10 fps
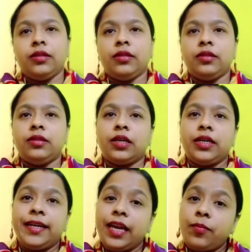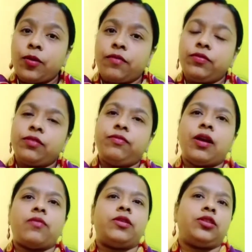The tip of the
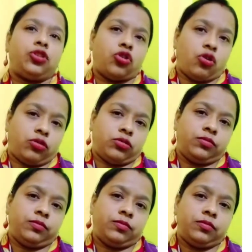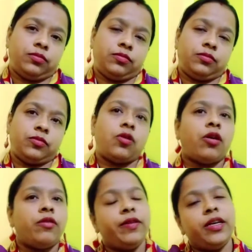flower stalk
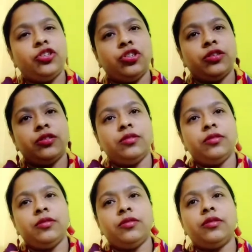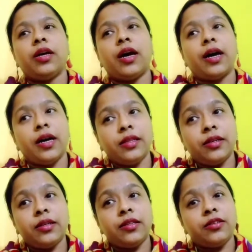on which the
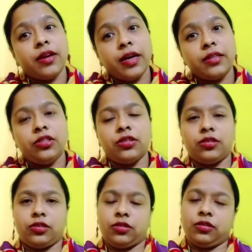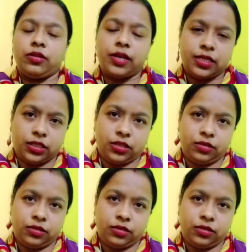other structures rest.